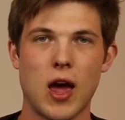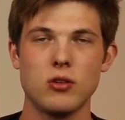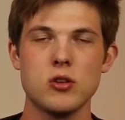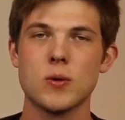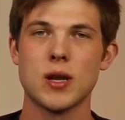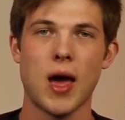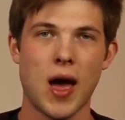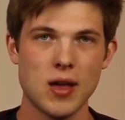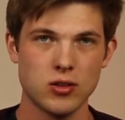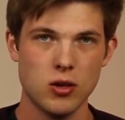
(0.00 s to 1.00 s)
are actually going
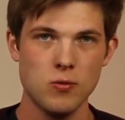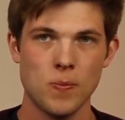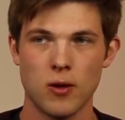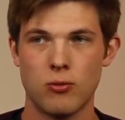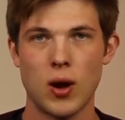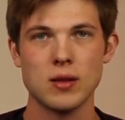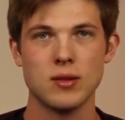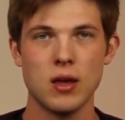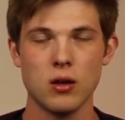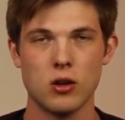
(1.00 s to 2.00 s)
to ask you for a
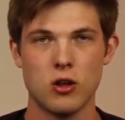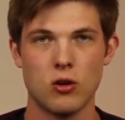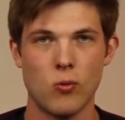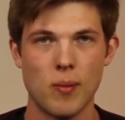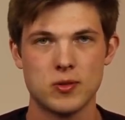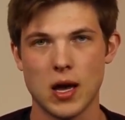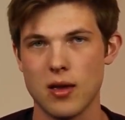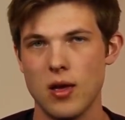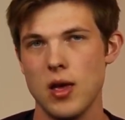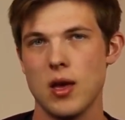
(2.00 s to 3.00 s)
link to your
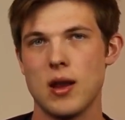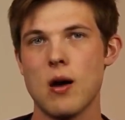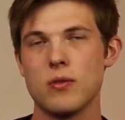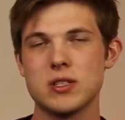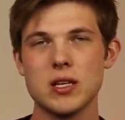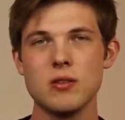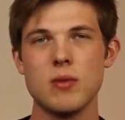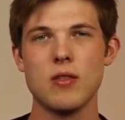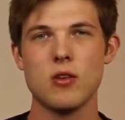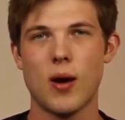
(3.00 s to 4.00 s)
website. Now, this
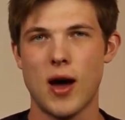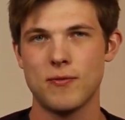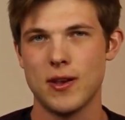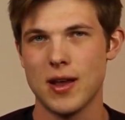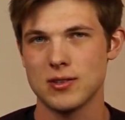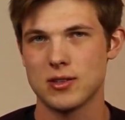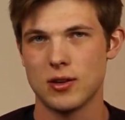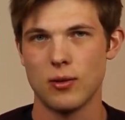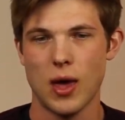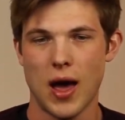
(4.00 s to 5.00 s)
doesn't mean that you have to
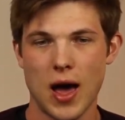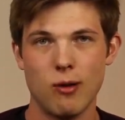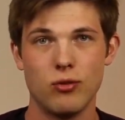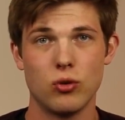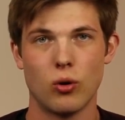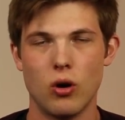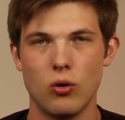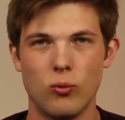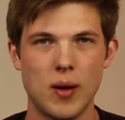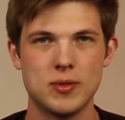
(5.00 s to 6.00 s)
necessarily have your
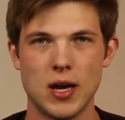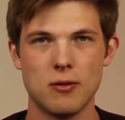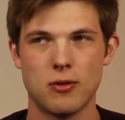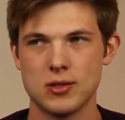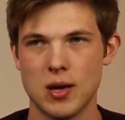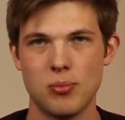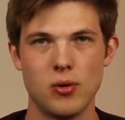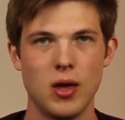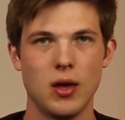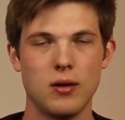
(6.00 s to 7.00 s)
own website. For
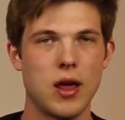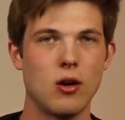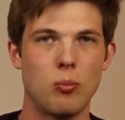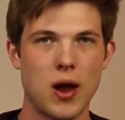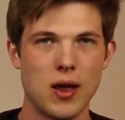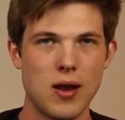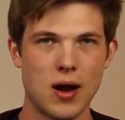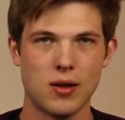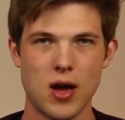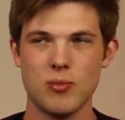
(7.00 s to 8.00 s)
example,
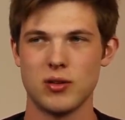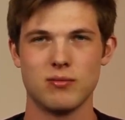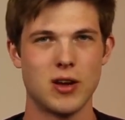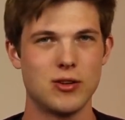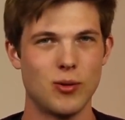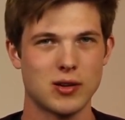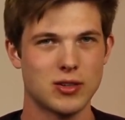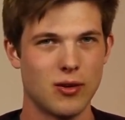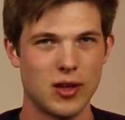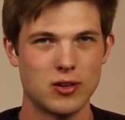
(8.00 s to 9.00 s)
nateobrien.com. I do
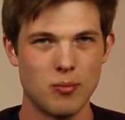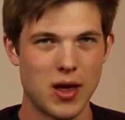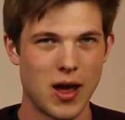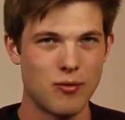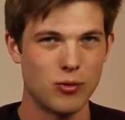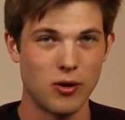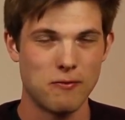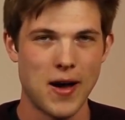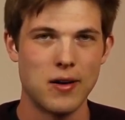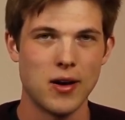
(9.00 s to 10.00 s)
actually own that domain. I haven't really
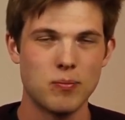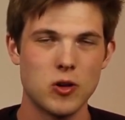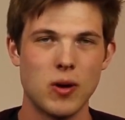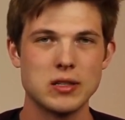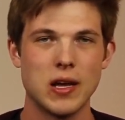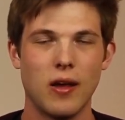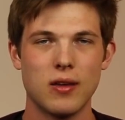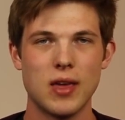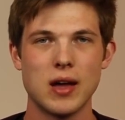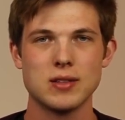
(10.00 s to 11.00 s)
fired it up too much
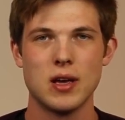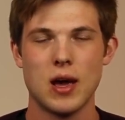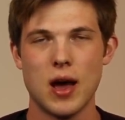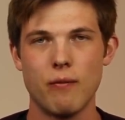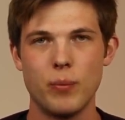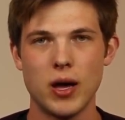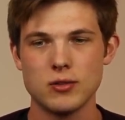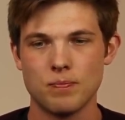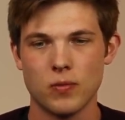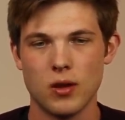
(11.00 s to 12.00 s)
yet,
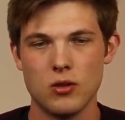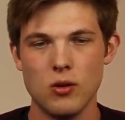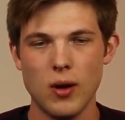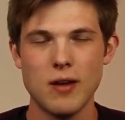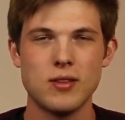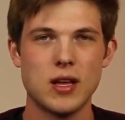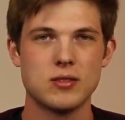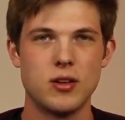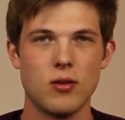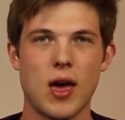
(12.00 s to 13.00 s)
but you don't have to
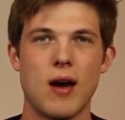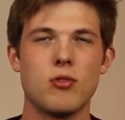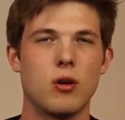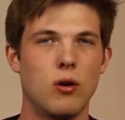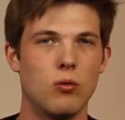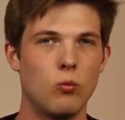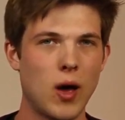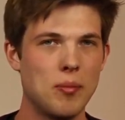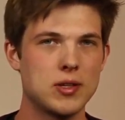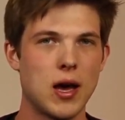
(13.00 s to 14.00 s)
necessarily have your own
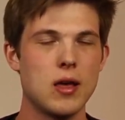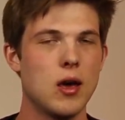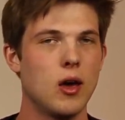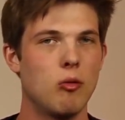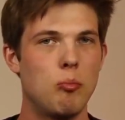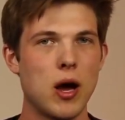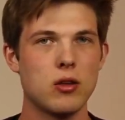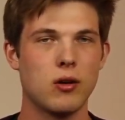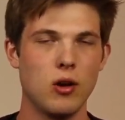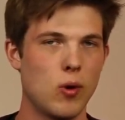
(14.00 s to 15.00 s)
website,
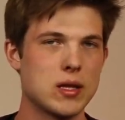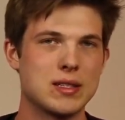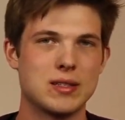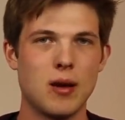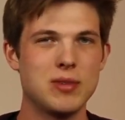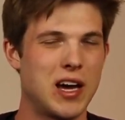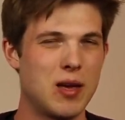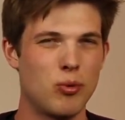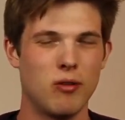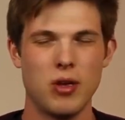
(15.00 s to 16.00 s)
but you're going to want some
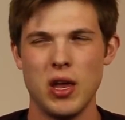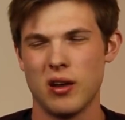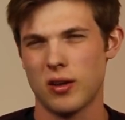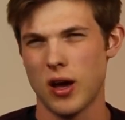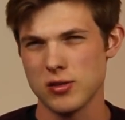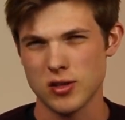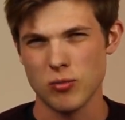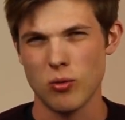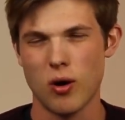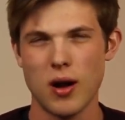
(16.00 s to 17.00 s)
type of
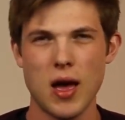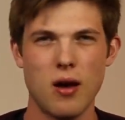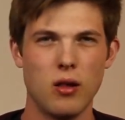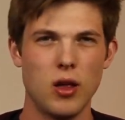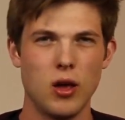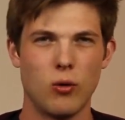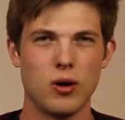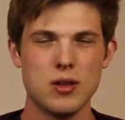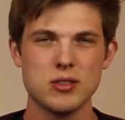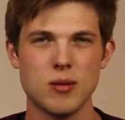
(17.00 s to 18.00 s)
custom URL,
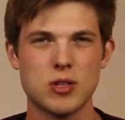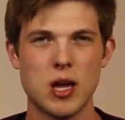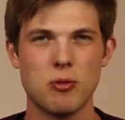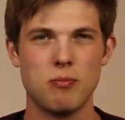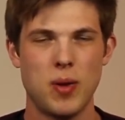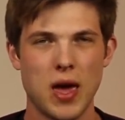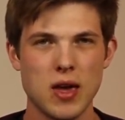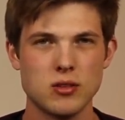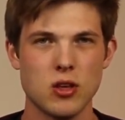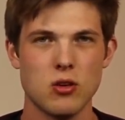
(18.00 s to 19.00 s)
or at least some type of
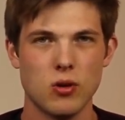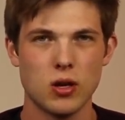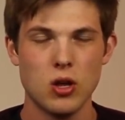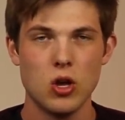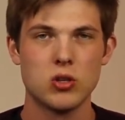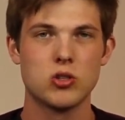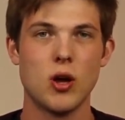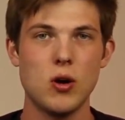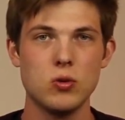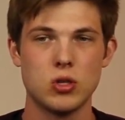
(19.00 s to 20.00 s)
page that you can
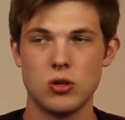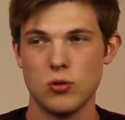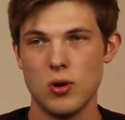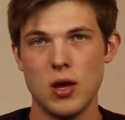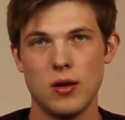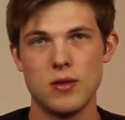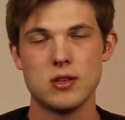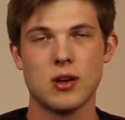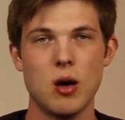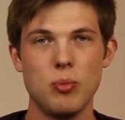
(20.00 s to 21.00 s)
show to
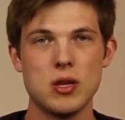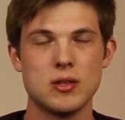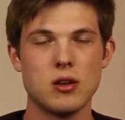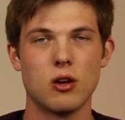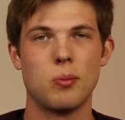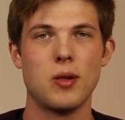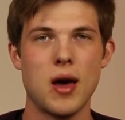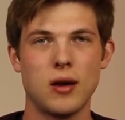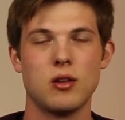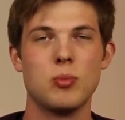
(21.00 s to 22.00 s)
these companies that you're
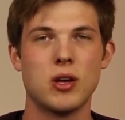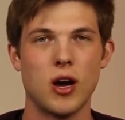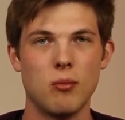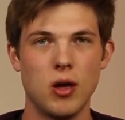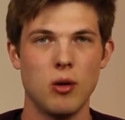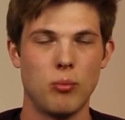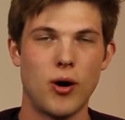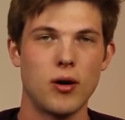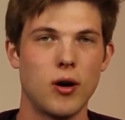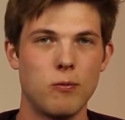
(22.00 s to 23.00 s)
applying to become
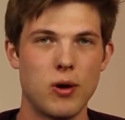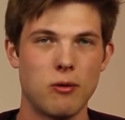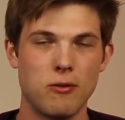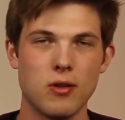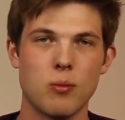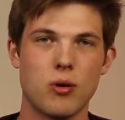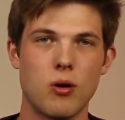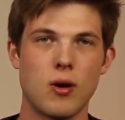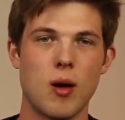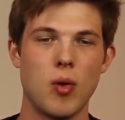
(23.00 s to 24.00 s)
part of their affiliate
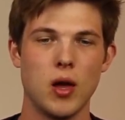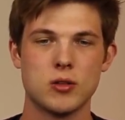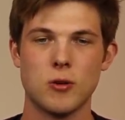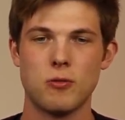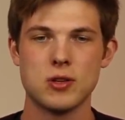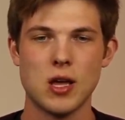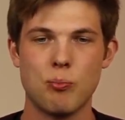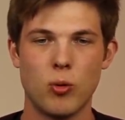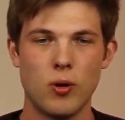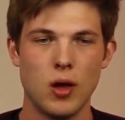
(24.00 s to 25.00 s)
program. So for
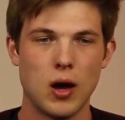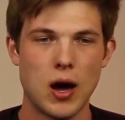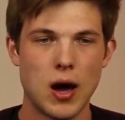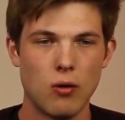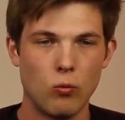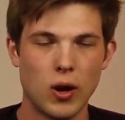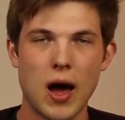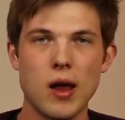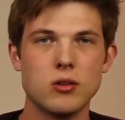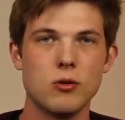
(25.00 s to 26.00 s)
example,
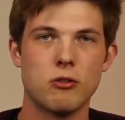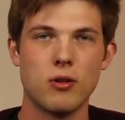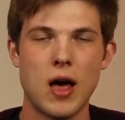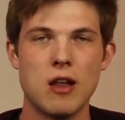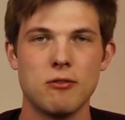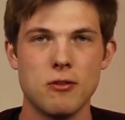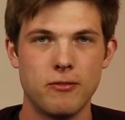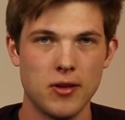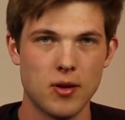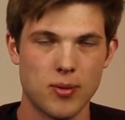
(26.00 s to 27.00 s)
what I do for a lot of the
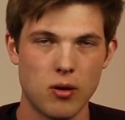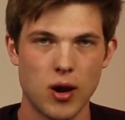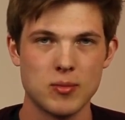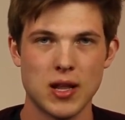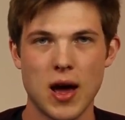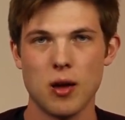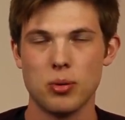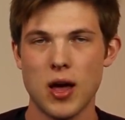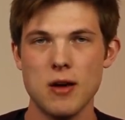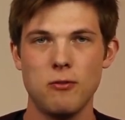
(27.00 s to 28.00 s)
affiliate programs that I
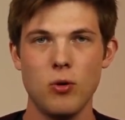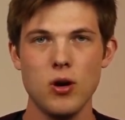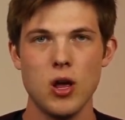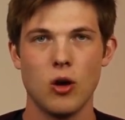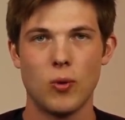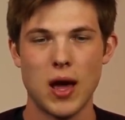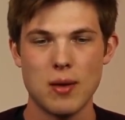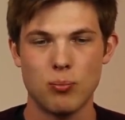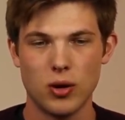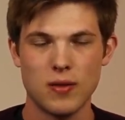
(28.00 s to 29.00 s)
apply for, when
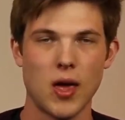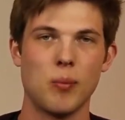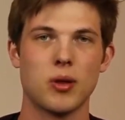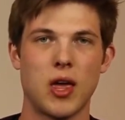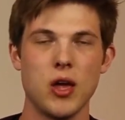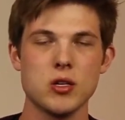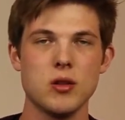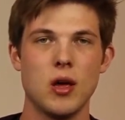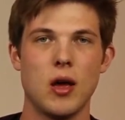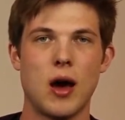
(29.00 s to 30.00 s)
I put in the application,